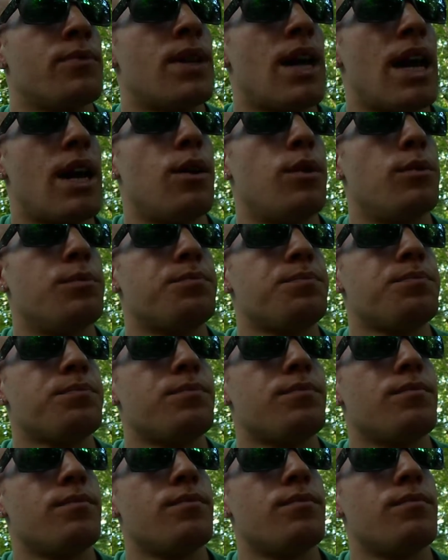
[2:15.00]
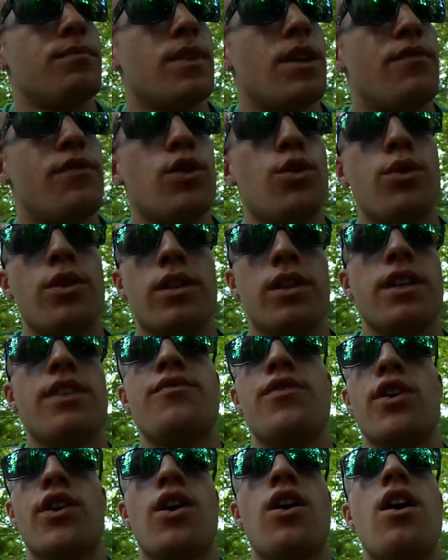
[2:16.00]
Now, if you were to
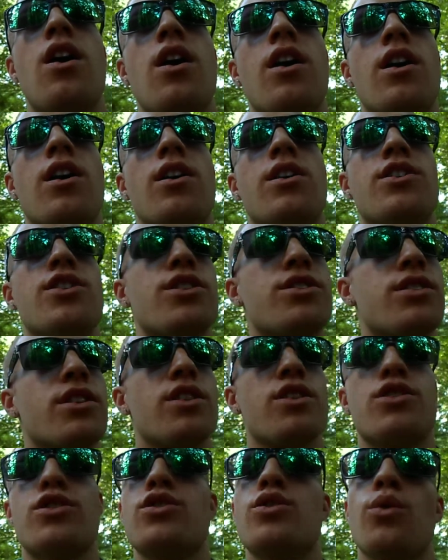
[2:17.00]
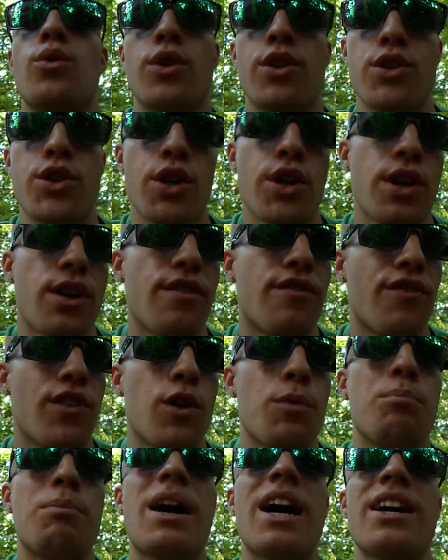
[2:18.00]
leave your car just in a storage area
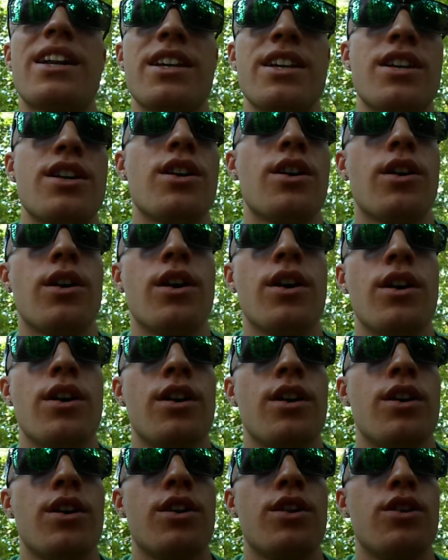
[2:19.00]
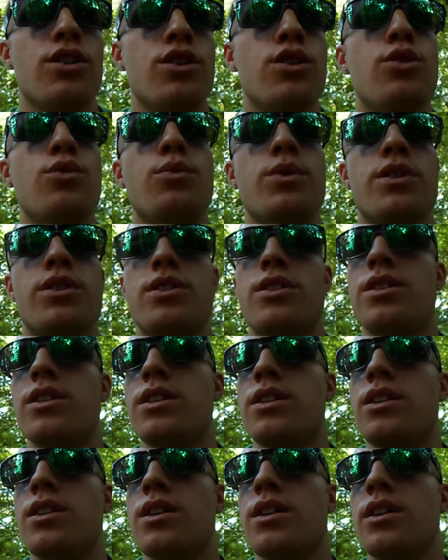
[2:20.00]
for about a year, you would
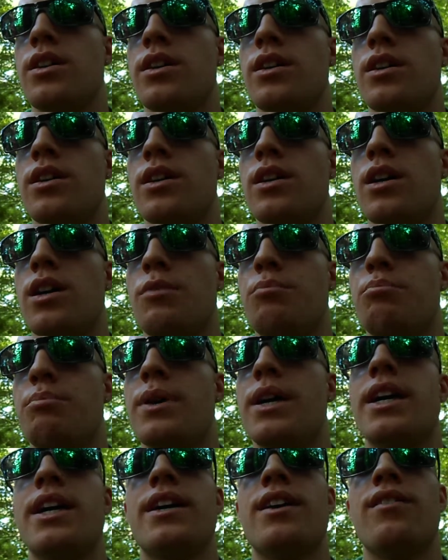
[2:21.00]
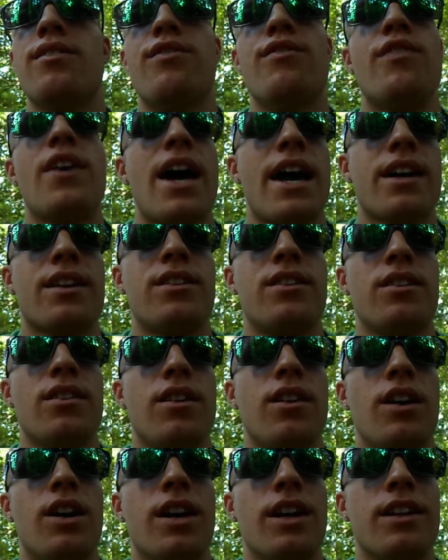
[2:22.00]
see a big effect
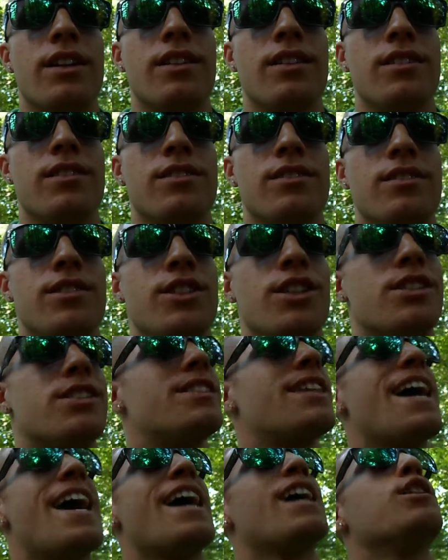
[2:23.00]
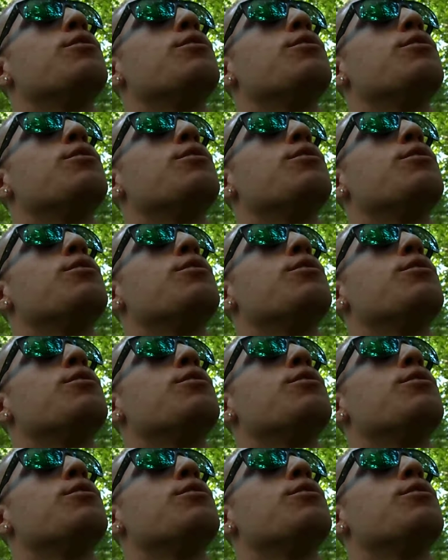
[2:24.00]
on just the